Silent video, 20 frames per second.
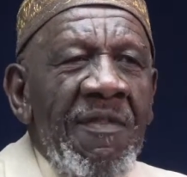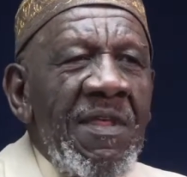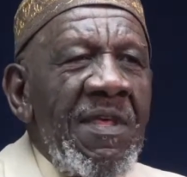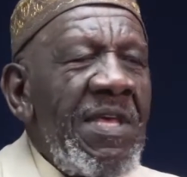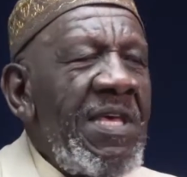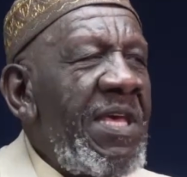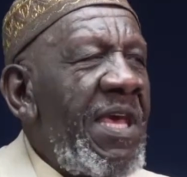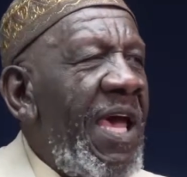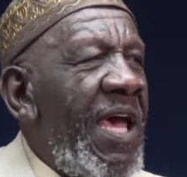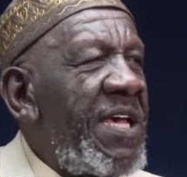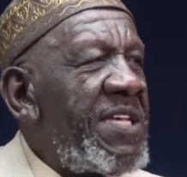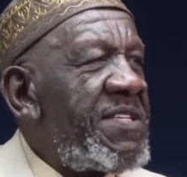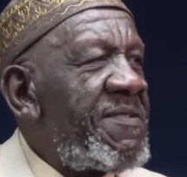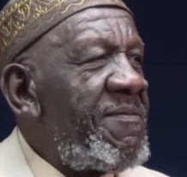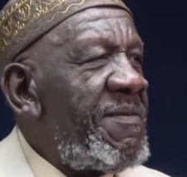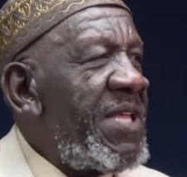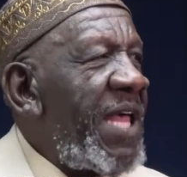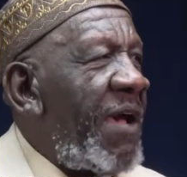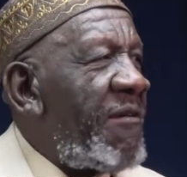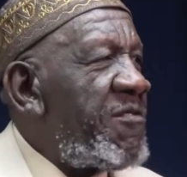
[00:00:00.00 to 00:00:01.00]
he
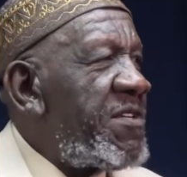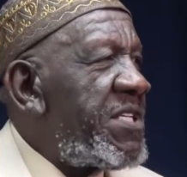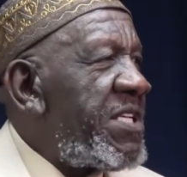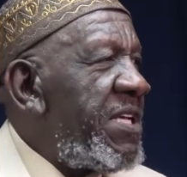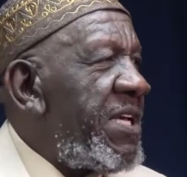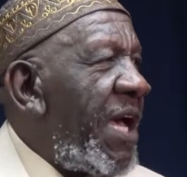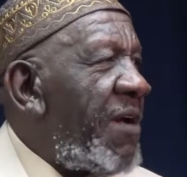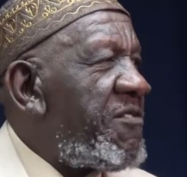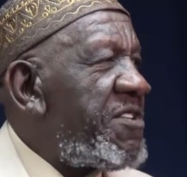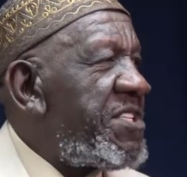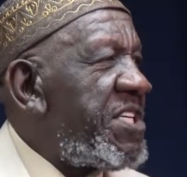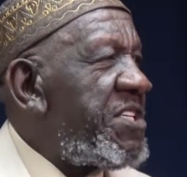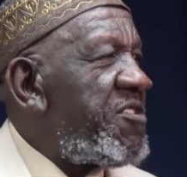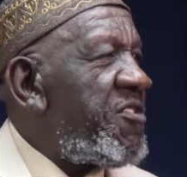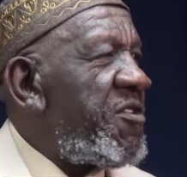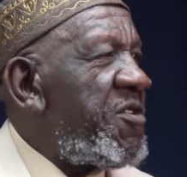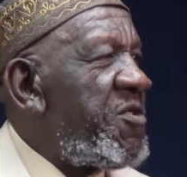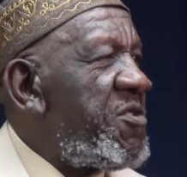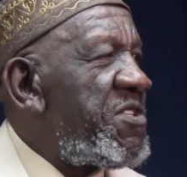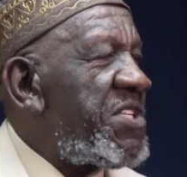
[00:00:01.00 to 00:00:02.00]
asked me, I was
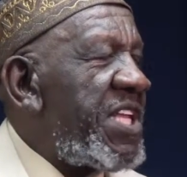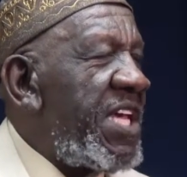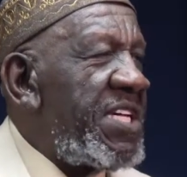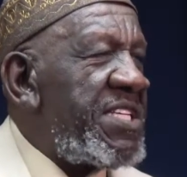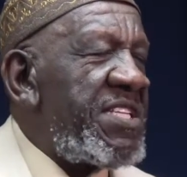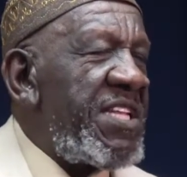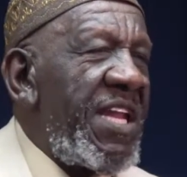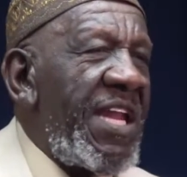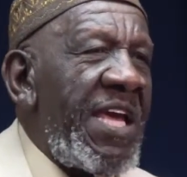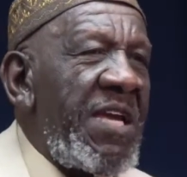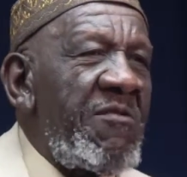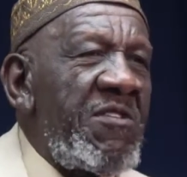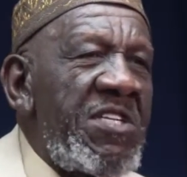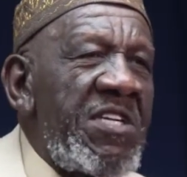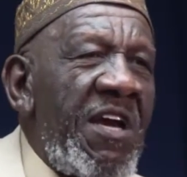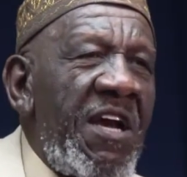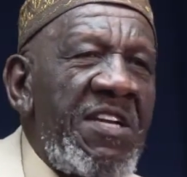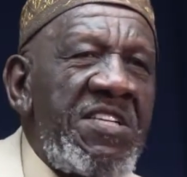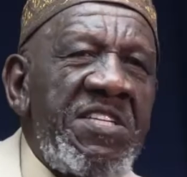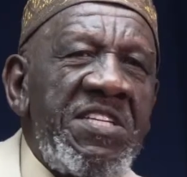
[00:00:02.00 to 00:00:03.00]
introduced as the language
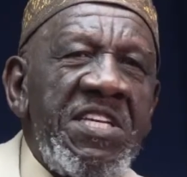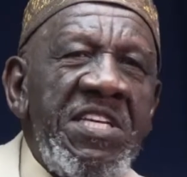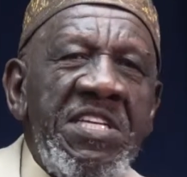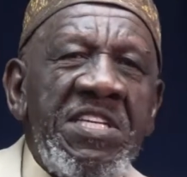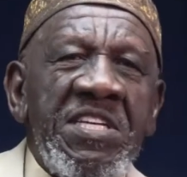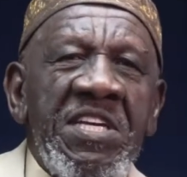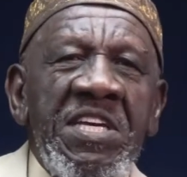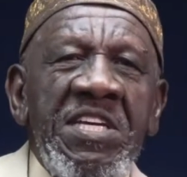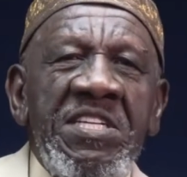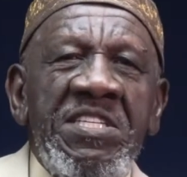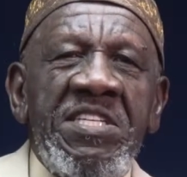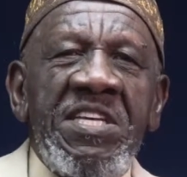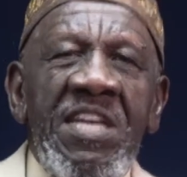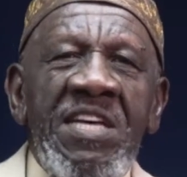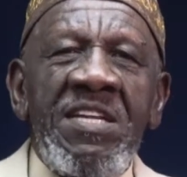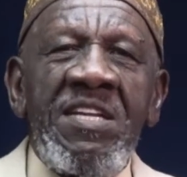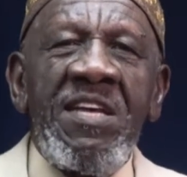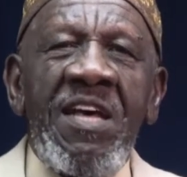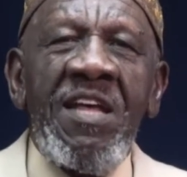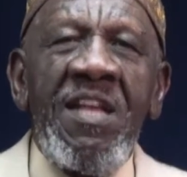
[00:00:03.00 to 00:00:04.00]
arts teacher. He
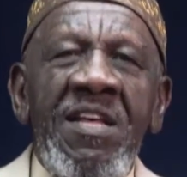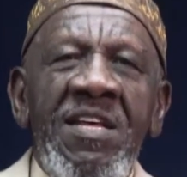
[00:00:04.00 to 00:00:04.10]
said,